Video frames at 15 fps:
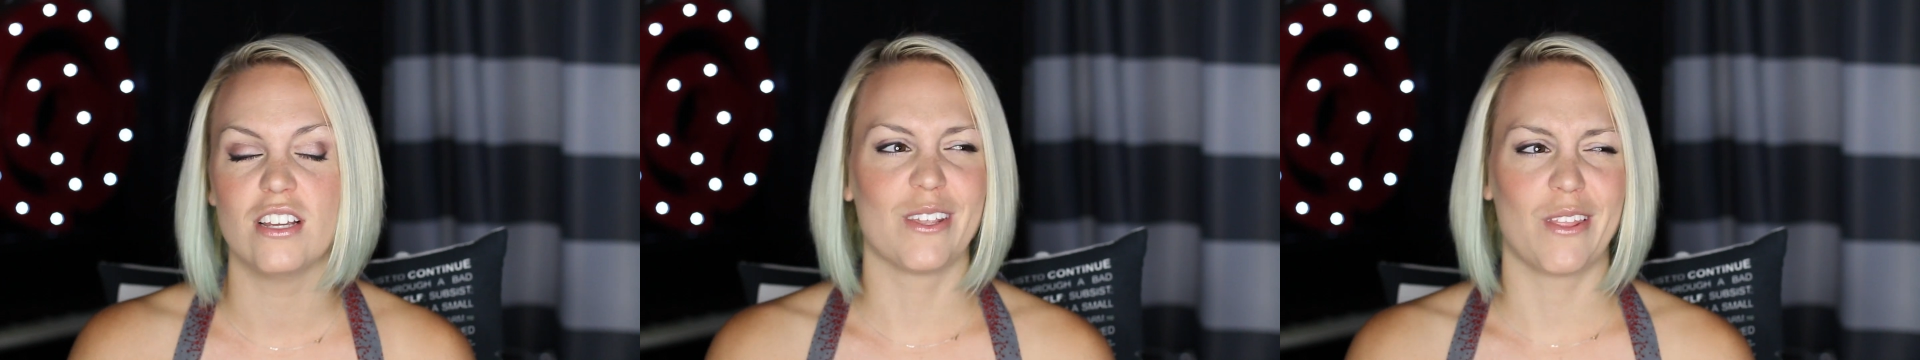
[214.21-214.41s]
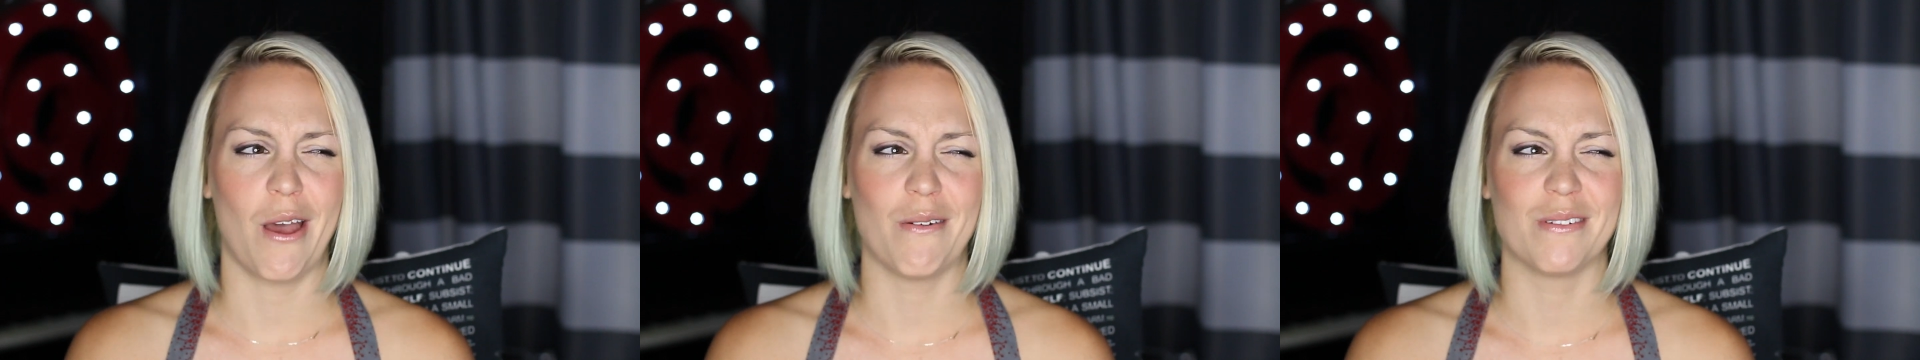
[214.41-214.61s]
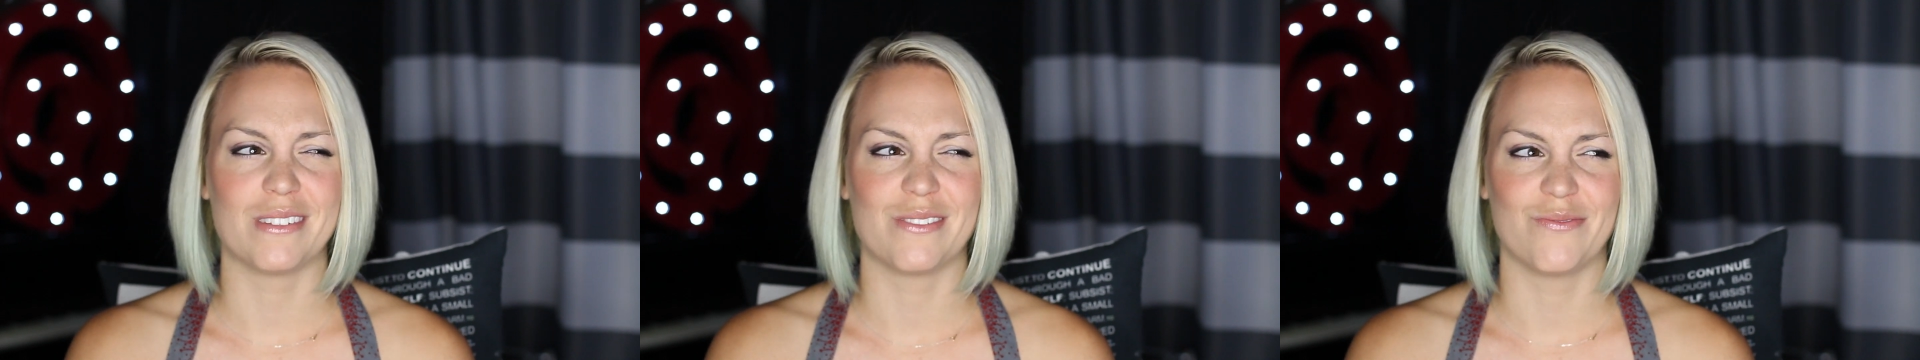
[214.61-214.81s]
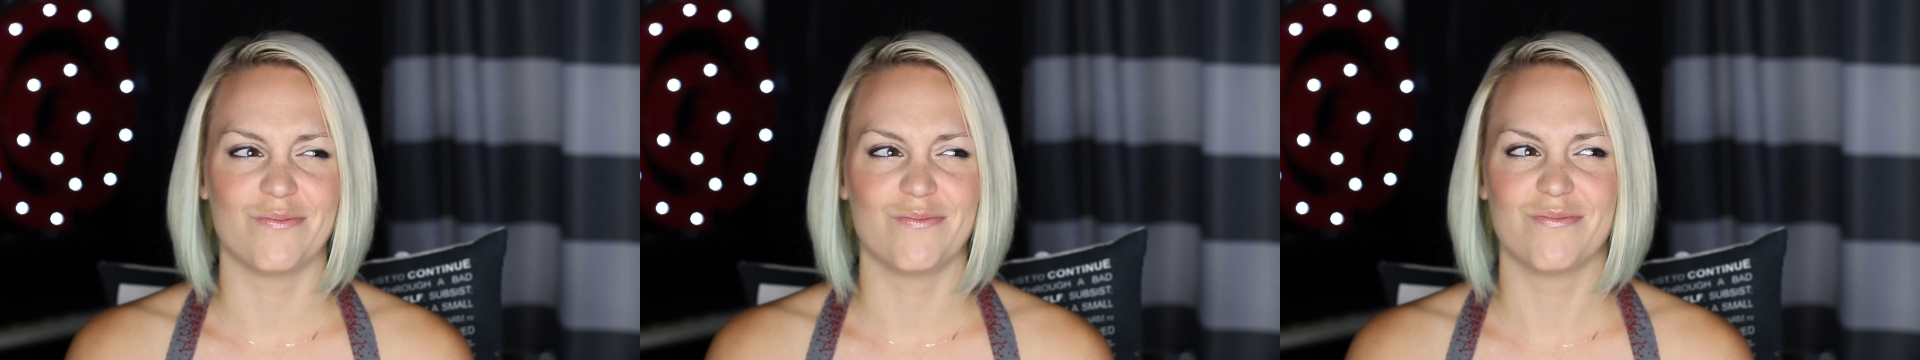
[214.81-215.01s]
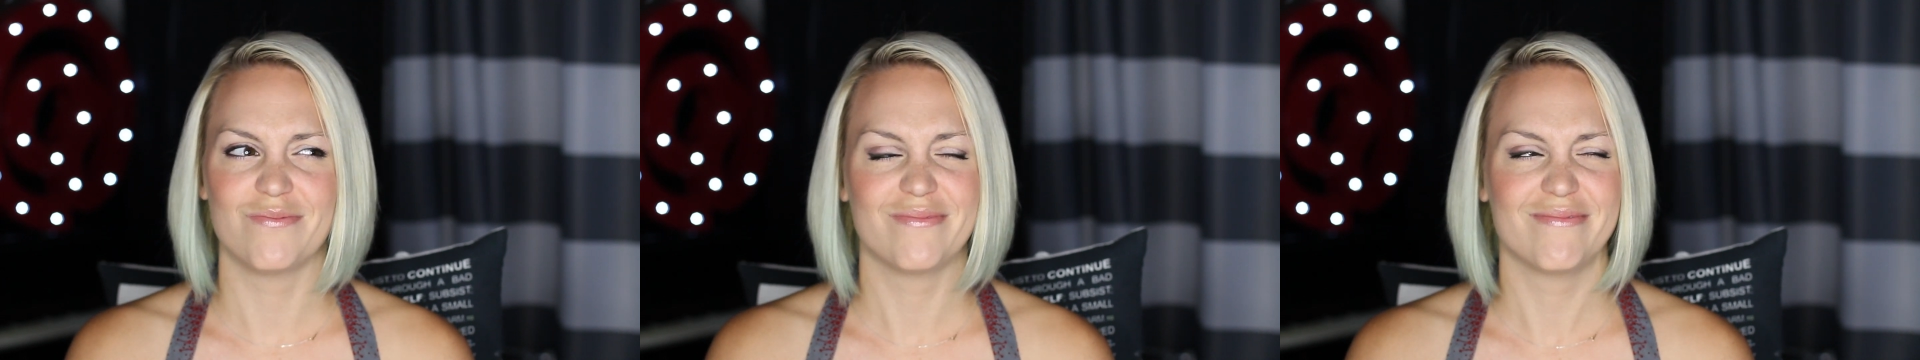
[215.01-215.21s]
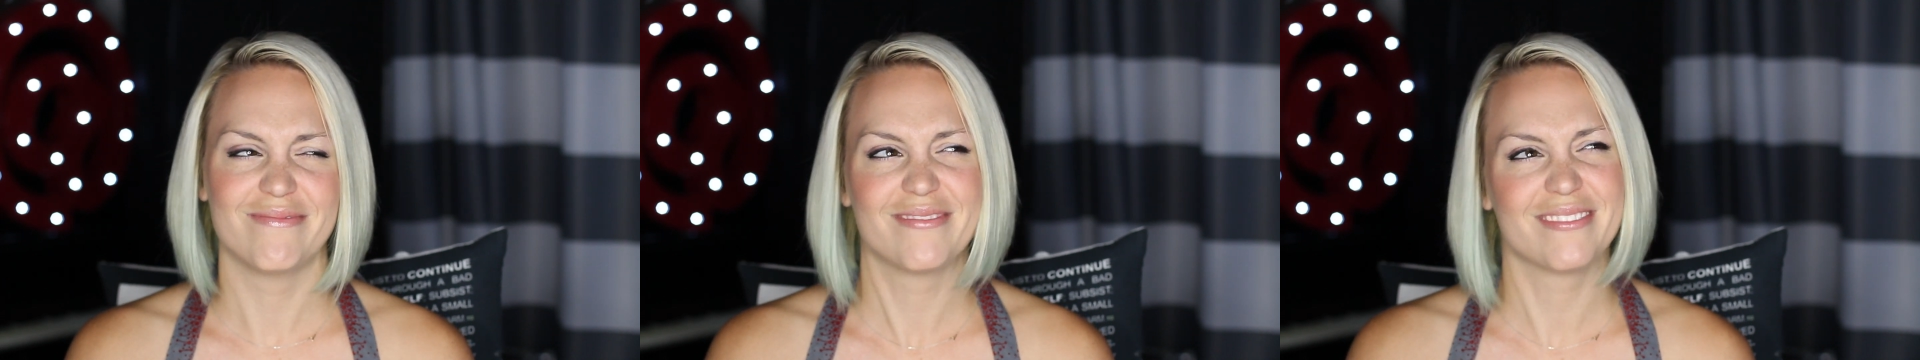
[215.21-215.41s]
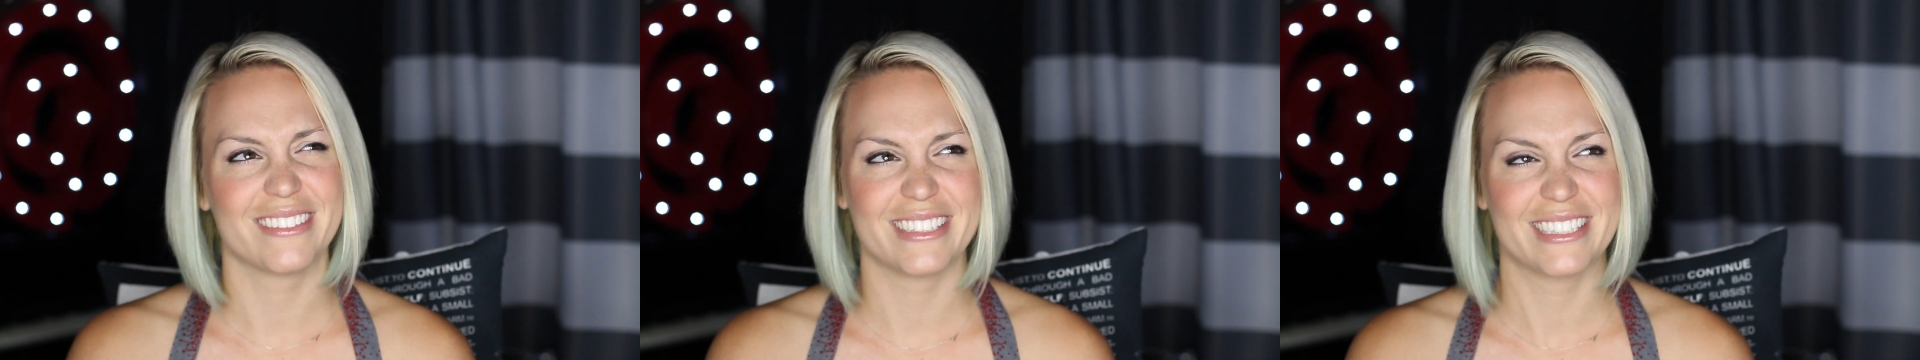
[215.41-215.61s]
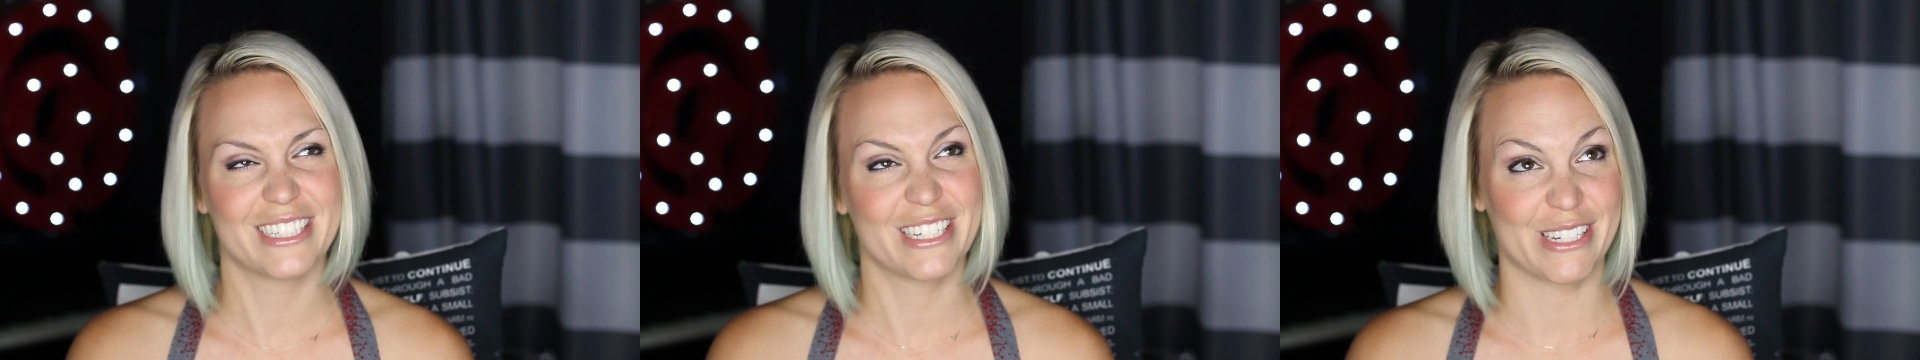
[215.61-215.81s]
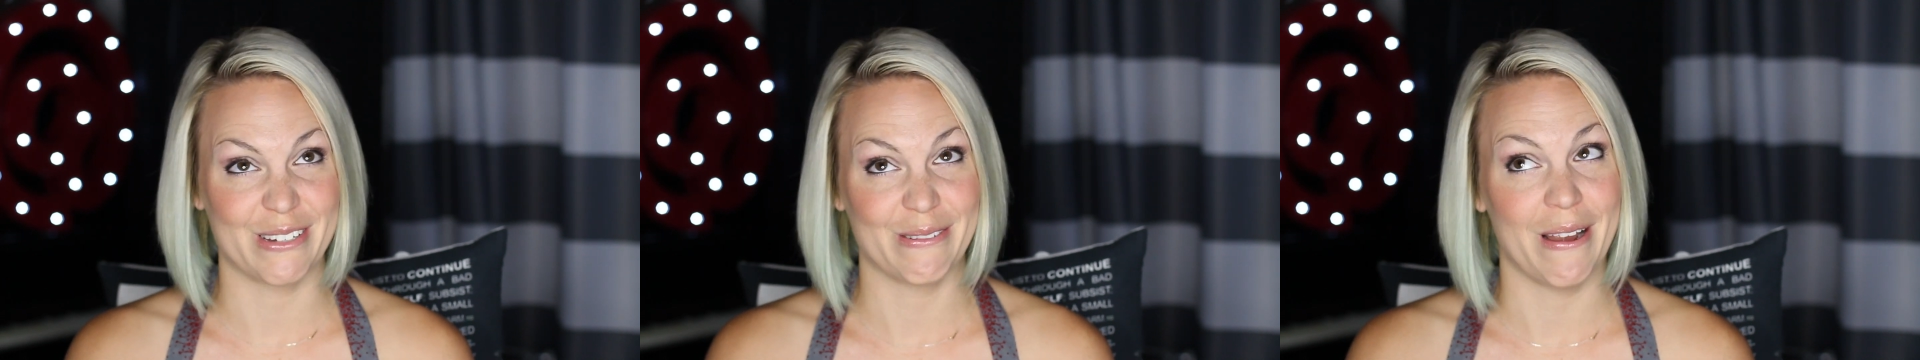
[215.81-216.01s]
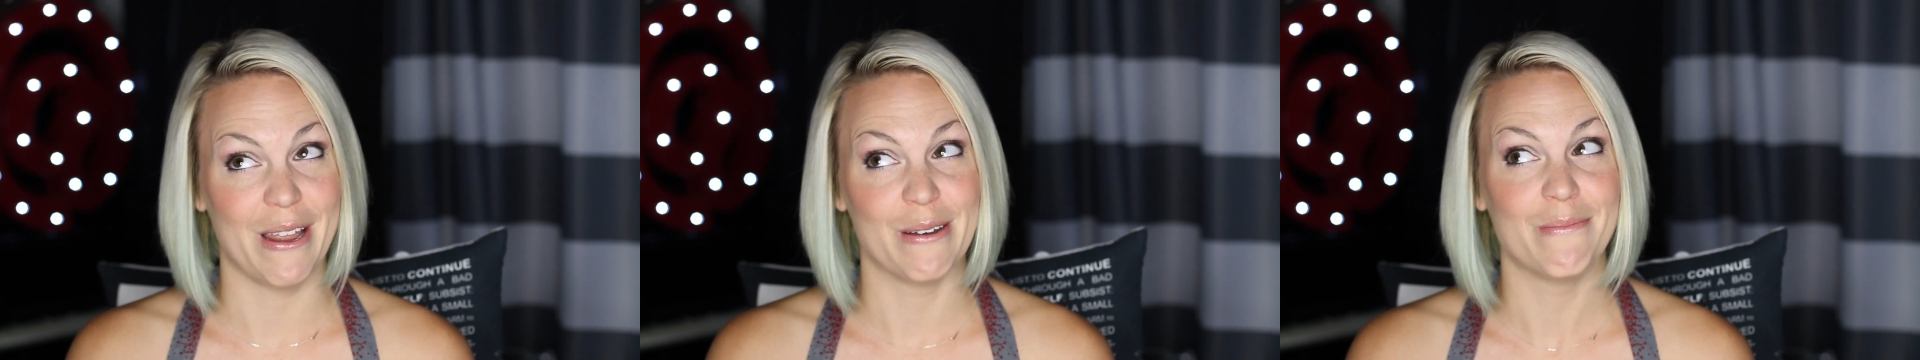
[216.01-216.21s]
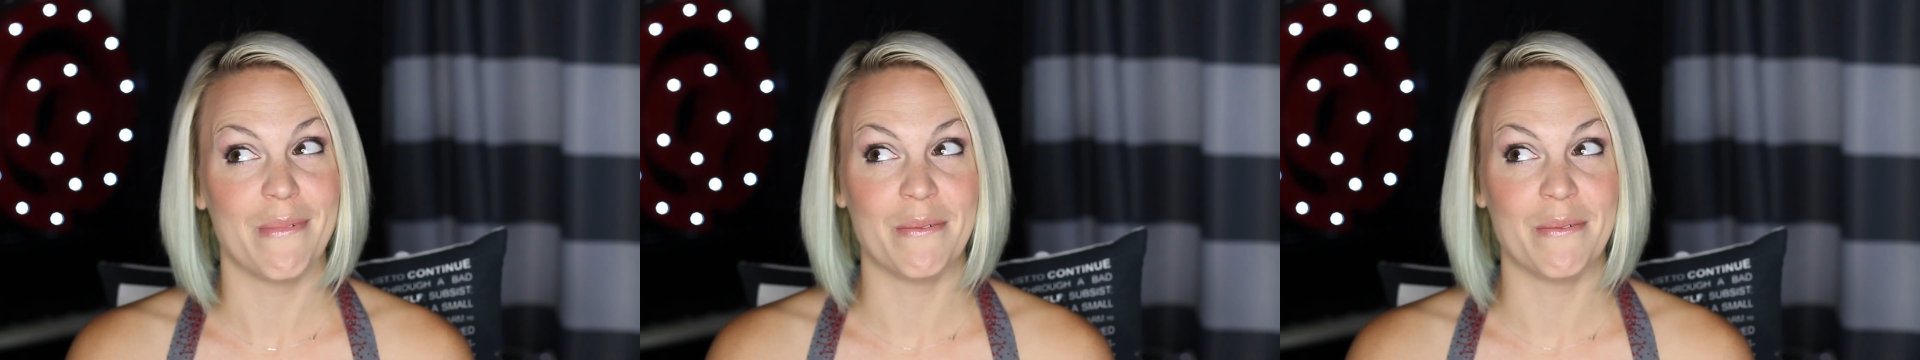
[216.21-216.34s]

So that was just a random